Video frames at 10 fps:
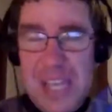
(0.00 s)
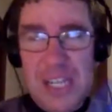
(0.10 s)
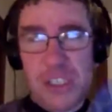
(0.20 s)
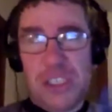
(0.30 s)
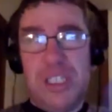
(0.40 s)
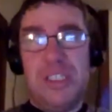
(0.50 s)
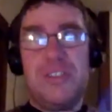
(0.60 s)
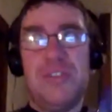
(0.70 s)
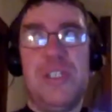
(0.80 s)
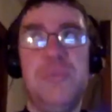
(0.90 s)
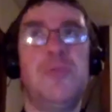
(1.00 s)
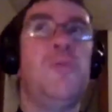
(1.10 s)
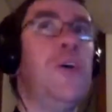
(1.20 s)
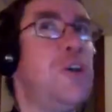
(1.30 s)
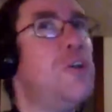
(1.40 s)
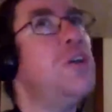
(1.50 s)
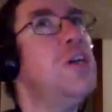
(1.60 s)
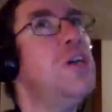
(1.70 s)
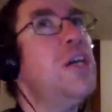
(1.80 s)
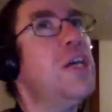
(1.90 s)
actually Tim Schmoyer.
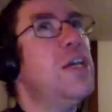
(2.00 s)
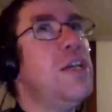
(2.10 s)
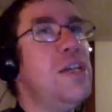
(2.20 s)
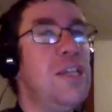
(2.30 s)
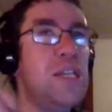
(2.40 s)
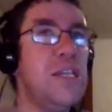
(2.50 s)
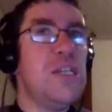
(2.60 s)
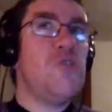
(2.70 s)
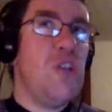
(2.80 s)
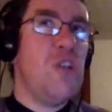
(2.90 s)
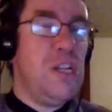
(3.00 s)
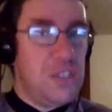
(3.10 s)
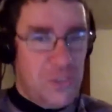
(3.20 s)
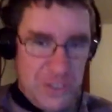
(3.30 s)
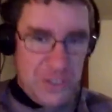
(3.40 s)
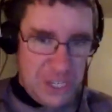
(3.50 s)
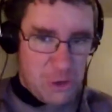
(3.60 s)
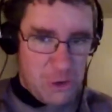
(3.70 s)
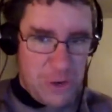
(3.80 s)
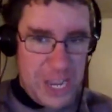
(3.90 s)
His channel is Video
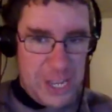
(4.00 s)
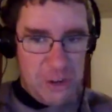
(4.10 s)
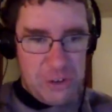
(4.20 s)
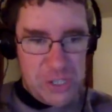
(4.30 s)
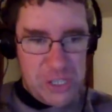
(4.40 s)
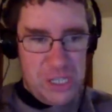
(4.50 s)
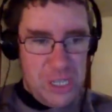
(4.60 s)
Creators,